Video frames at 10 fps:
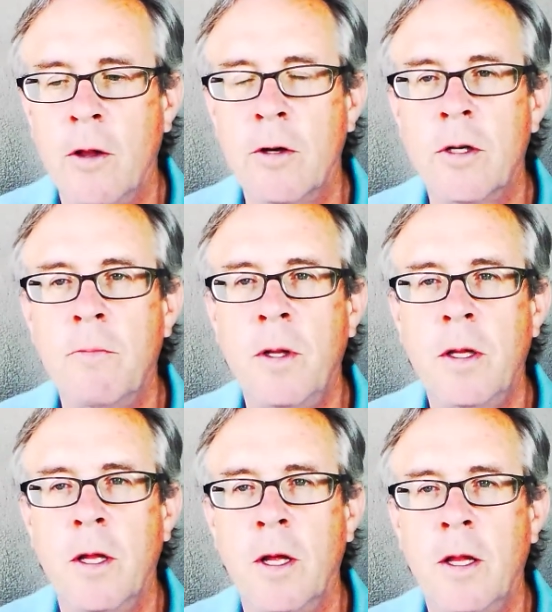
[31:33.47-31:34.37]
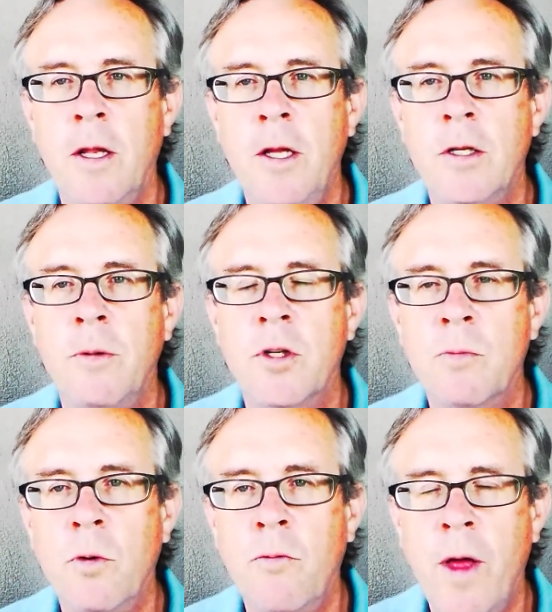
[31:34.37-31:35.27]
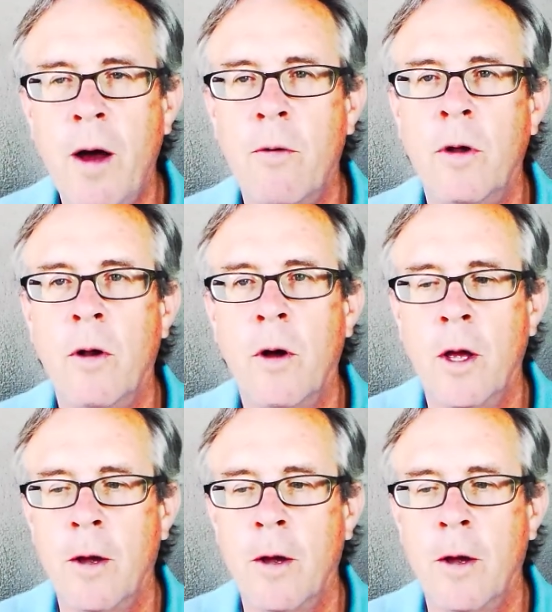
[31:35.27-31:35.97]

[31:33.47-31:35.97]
There's something that needs to be smoothed out. You know,